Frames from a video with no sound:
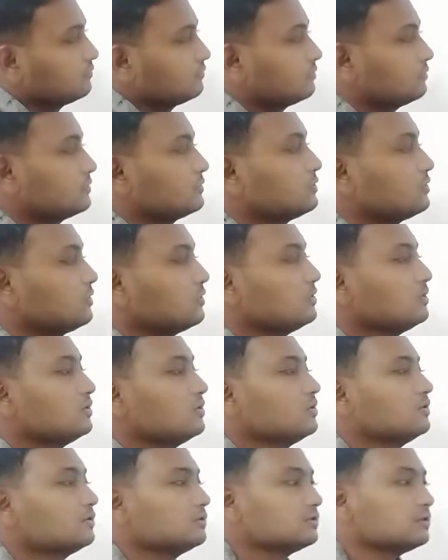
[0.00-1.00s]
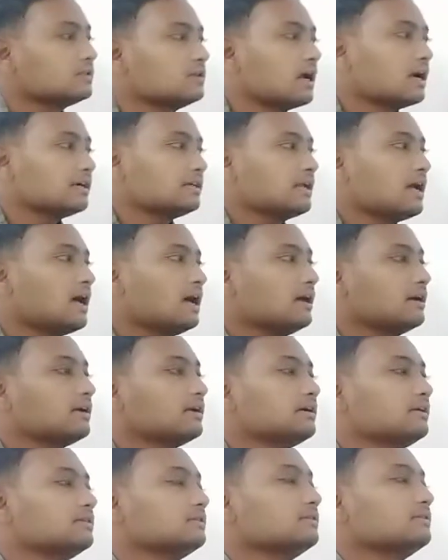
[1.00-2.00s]
So the data
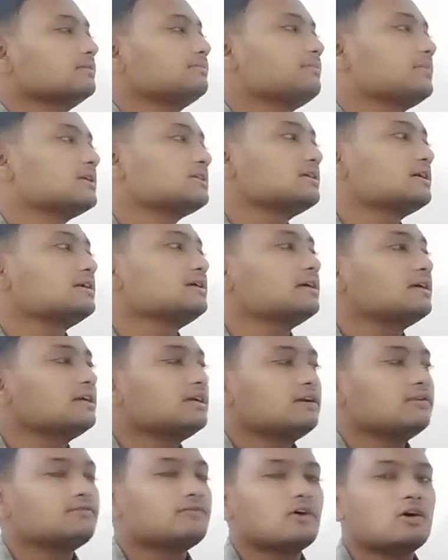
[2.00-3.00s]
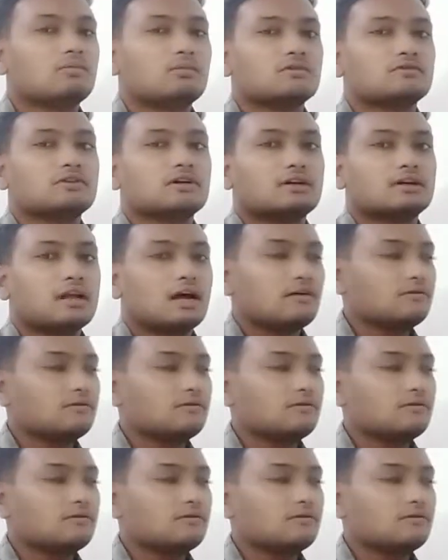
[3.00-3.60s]
presented in form of the graph,